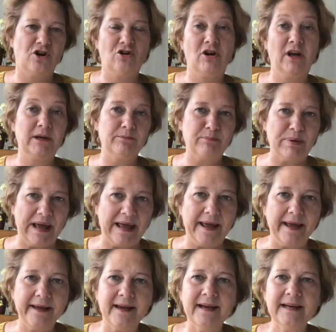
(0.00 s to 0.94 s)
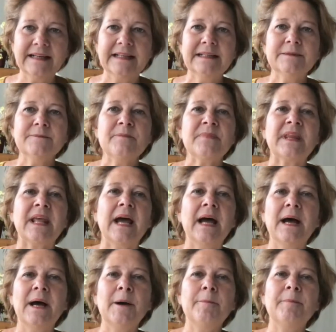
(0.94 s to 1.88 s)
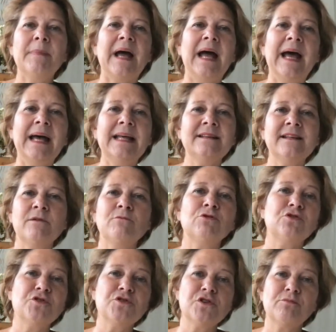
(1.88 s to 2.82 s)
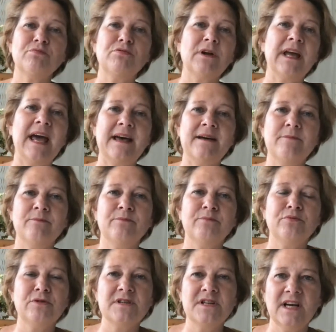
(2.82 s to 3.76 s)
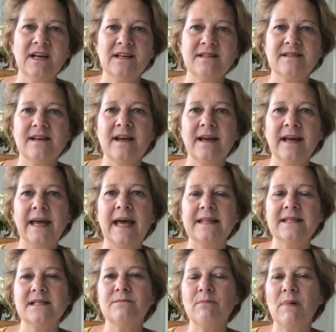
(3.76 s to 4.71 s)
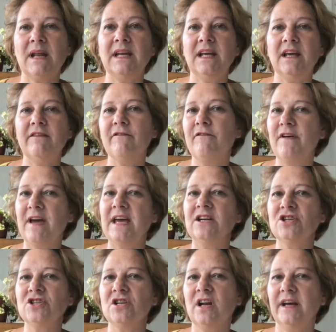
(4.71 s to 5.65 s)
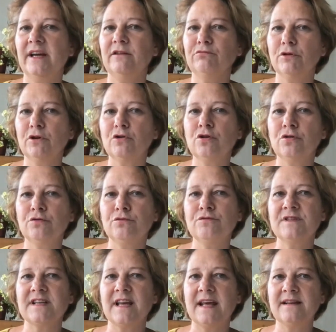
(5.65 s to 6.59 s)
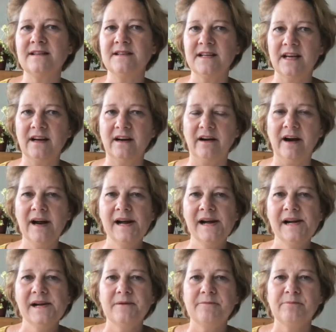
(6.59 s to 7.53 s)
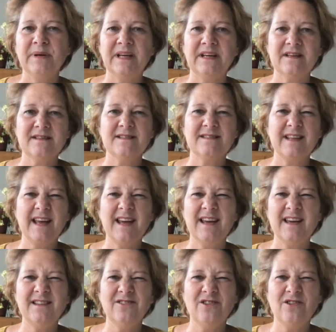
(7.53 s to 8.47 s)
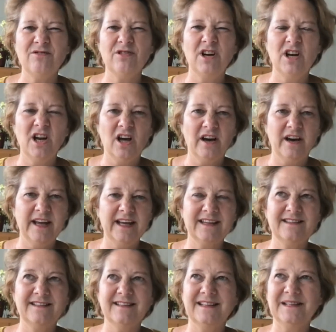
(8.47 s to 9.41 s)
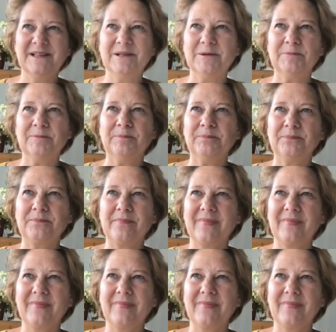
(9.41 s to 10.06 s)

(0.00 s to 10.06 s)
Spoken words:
are like big. And they would also protect against many invaders like raccoons and deer, because they don't like the